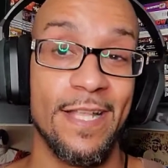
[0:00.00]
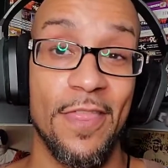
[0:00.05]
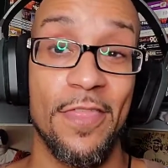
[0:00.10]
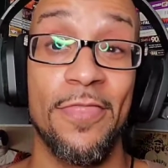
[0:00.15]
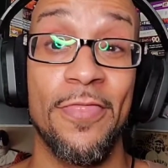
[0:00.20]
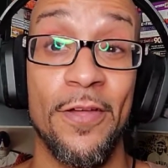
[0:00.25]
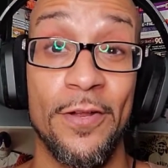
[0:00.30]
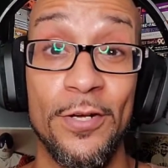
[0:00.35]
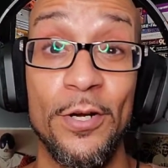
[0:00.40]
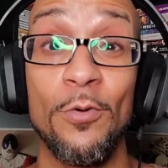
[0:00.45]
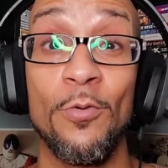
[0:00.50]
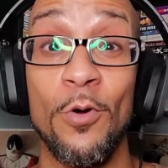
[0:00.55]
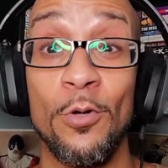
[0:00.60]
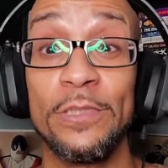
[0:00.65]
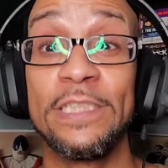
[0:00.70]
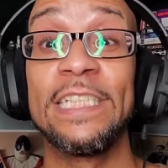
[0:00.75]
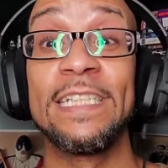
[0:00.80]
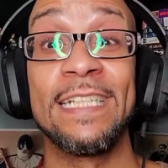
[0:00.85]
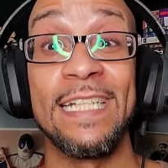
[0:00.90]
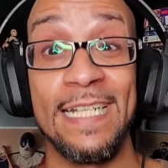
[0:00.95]
Thunder
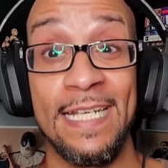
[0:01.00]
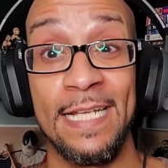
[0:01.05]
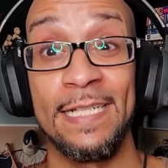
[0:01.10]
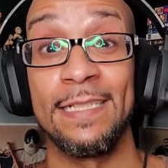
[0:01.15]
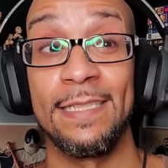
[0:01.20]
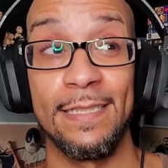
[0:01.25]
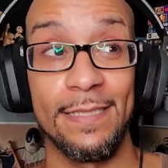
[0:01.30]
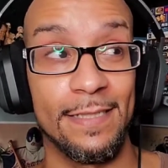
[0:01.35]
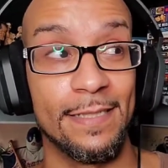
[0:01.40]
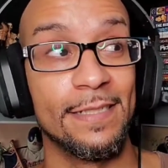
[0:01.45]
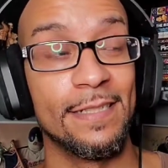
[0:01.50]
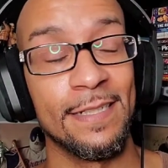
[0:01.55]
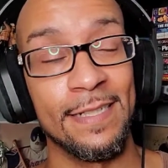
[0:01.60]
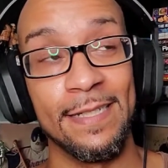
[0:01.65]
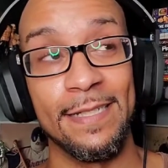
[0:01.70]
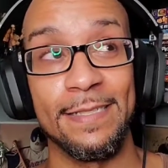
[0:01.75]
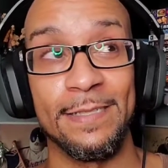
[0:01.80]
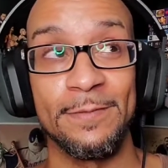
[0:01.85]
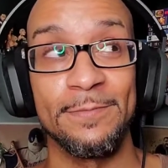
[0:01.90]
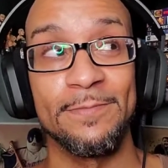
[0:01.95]
Rosa connected,
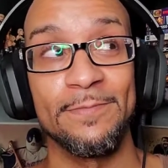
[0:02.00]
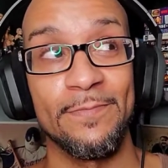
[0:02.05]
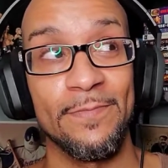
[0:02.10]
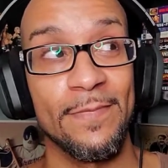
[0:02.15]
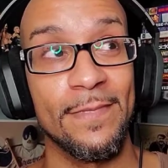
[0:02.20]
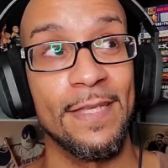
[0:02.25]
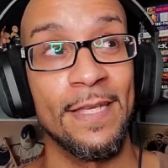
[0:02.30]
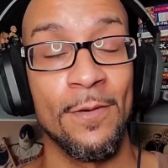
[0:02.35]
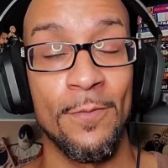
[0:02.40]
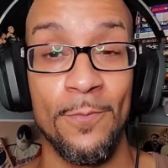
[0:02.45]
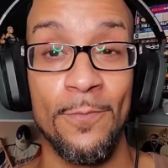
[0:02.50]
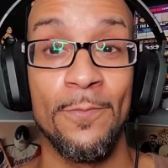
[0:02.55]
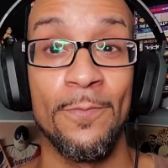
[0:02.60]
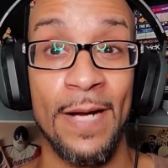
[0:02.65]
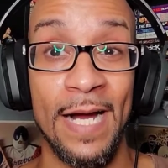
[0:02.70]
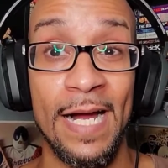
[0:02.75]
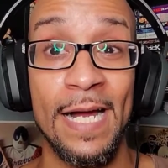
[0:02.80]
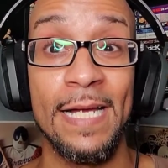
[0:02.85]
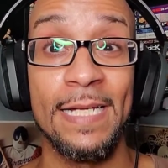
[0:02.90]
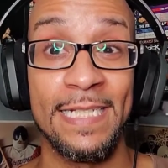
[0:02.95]
like, and
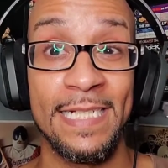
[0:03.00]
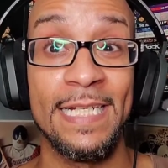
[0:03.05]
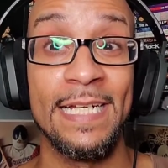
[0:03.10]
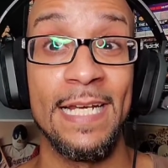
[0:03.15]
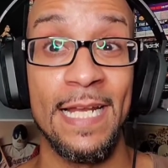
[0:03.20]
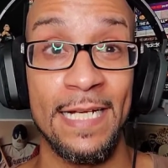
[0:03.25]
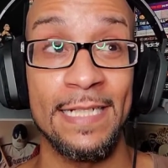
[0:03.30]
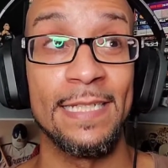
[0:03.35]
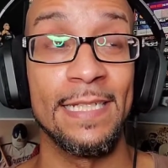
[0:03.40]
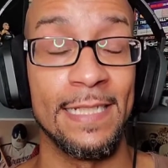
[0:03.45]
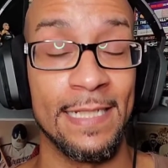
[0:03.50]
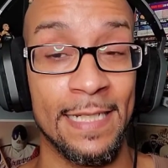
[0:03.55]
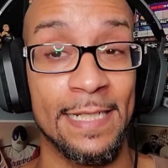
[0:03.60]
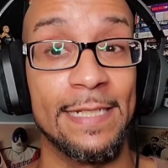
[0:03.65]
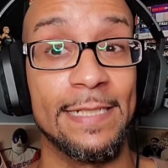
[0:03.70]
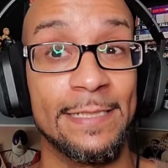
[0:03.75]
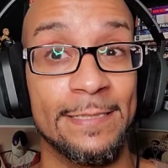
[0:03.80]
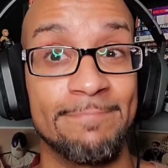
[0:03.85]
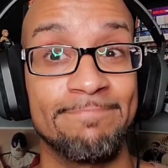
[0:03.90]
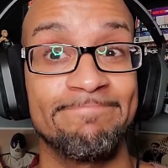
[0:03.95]
by connected,
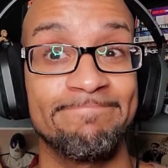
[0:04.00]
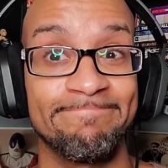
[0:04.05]
like,